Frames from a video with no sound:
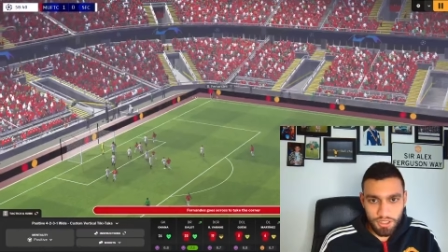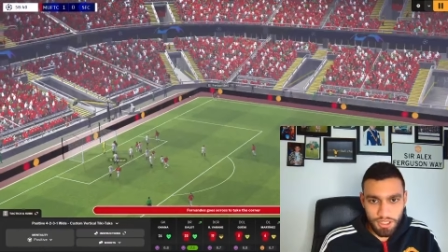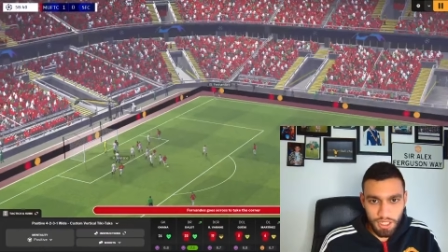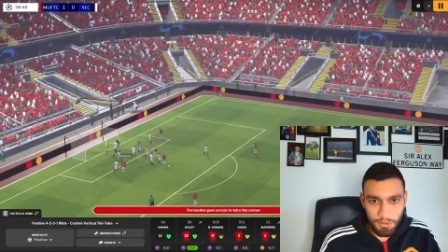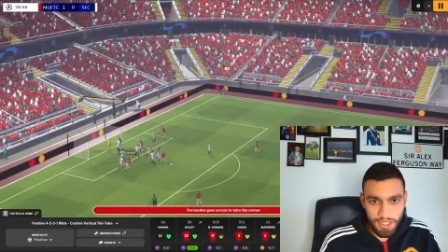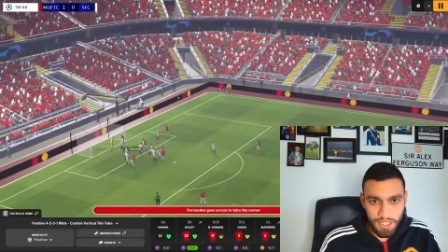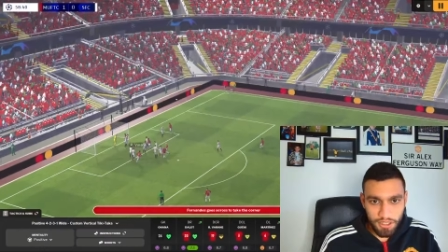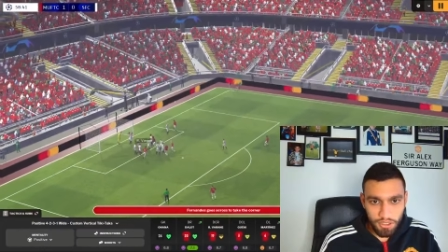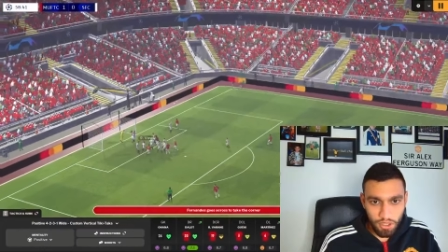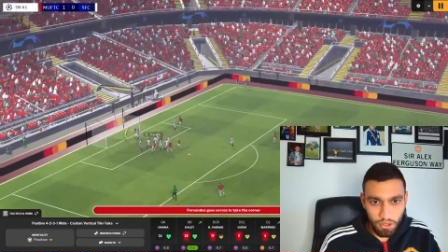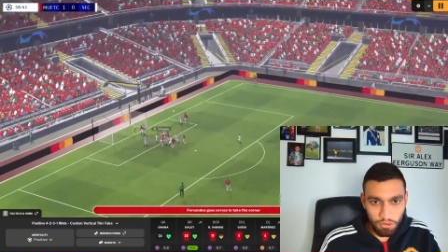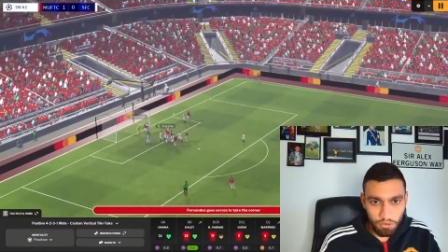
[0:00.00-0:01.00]
Can we get a
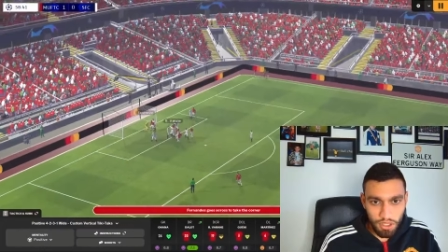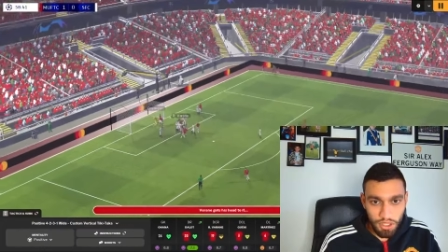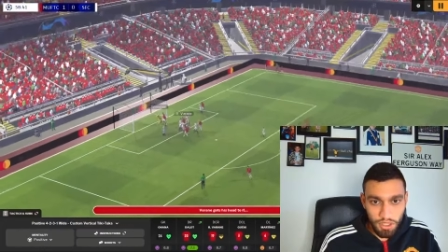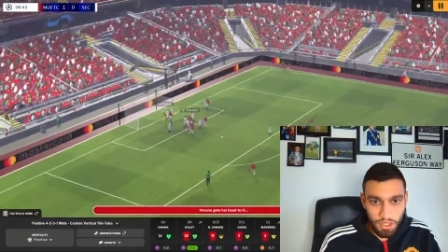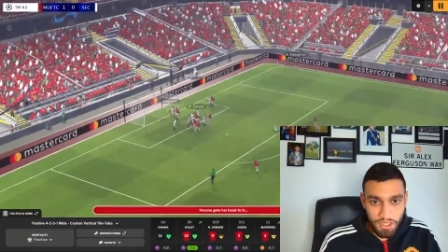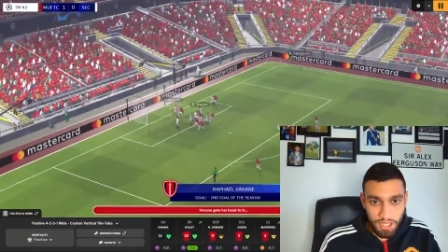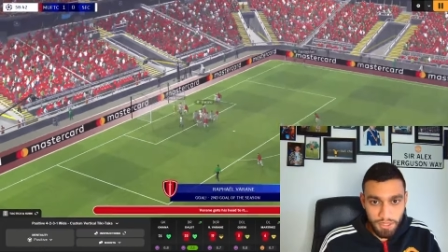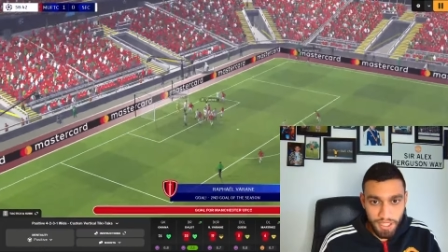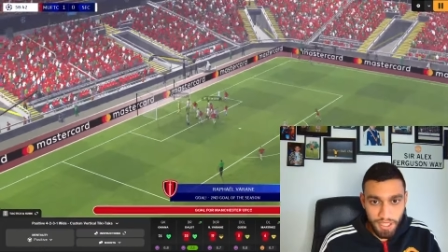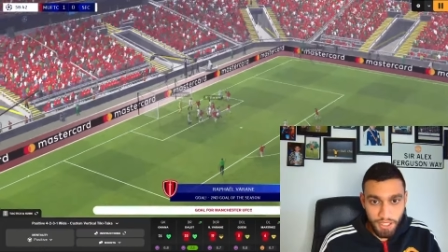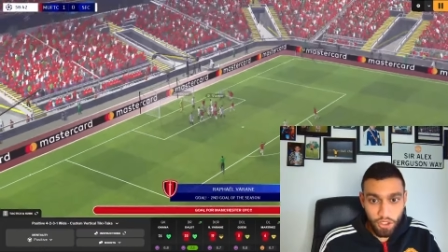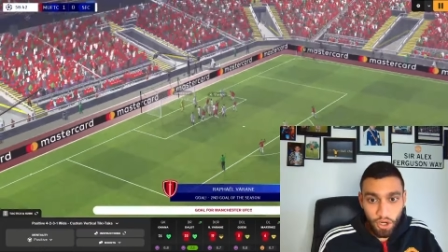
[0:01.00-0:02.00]
goal? Can we
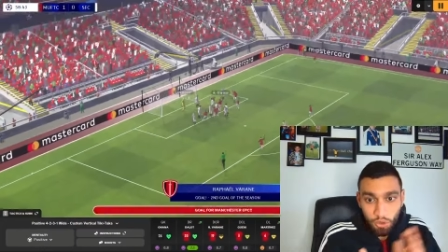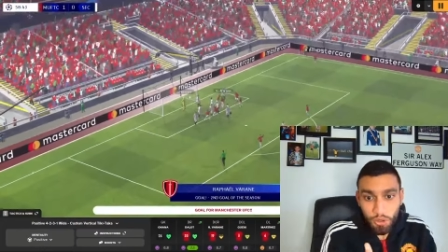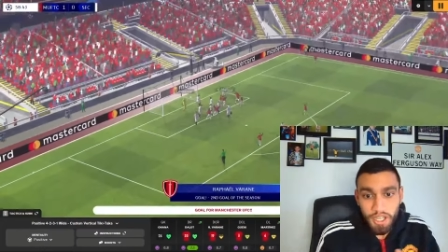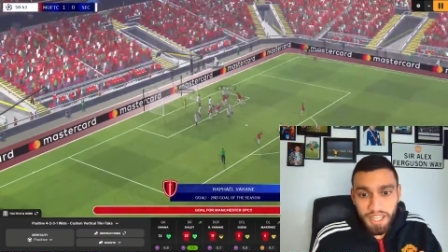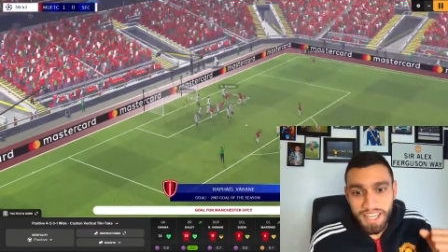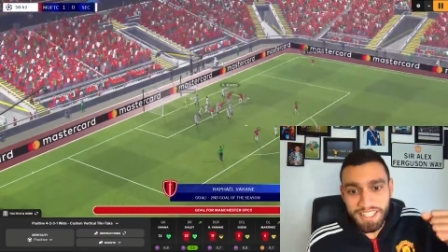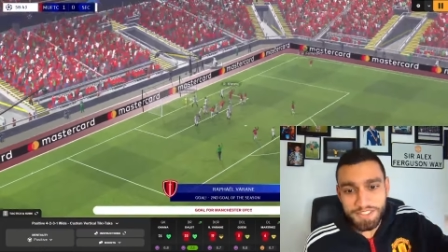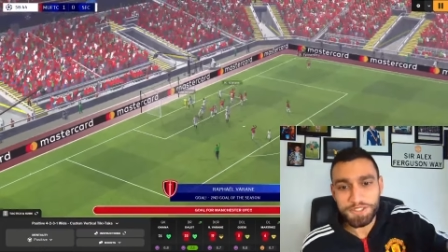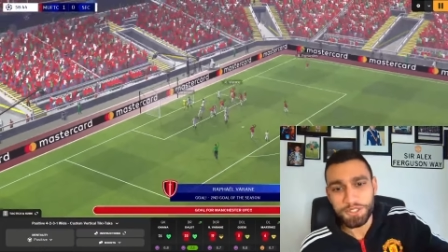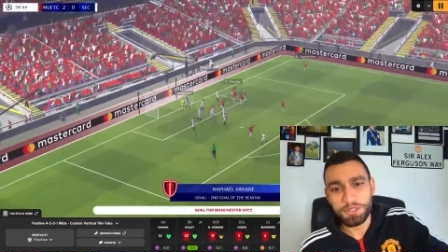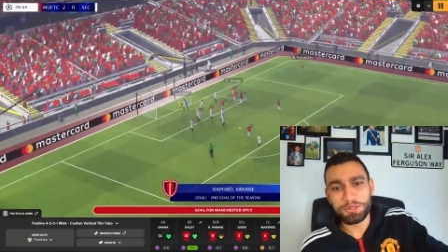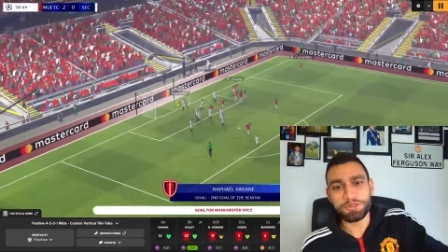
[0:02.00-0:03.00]
get a goal? It's
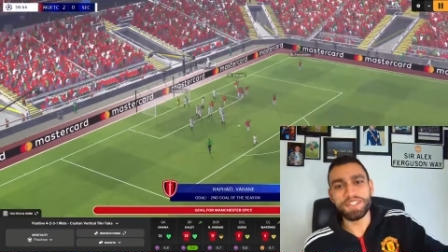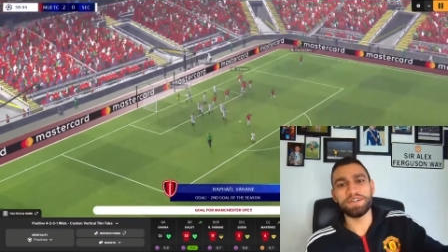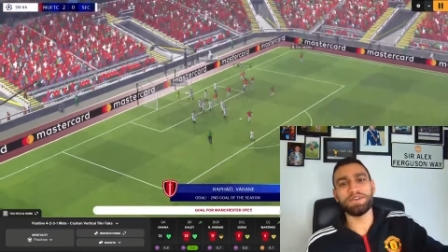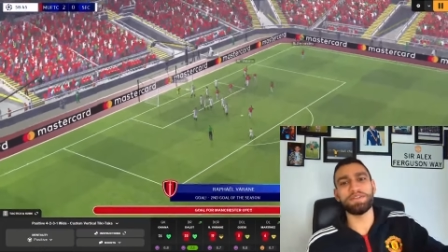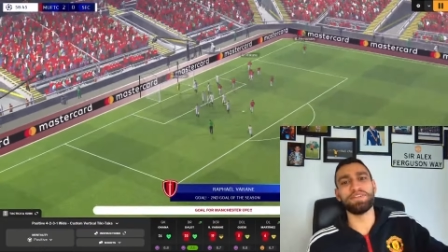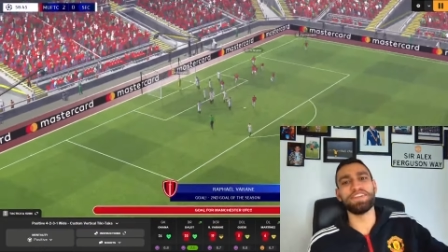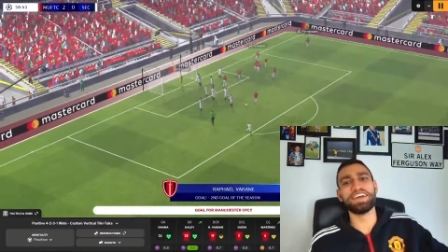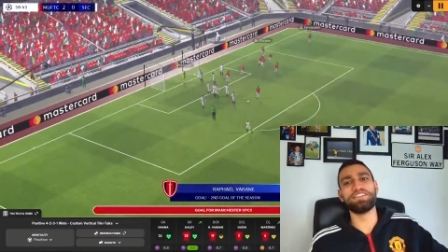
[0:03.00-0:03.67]
2-0.